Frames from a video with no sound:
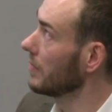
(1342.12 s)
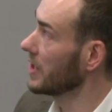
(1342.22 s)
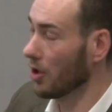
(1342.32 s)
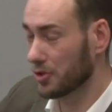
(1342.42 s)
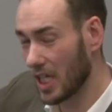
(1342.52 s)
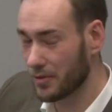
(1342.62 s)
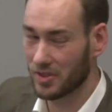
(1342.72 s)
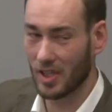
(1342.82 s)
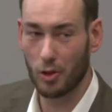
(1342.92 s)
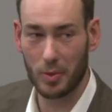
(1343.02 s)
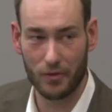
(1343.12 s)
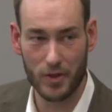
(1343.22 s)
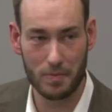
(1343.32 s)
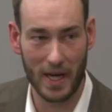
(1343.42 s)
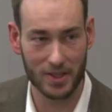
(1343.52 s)
He also gives us a little bit of
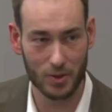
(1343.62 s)
feedback.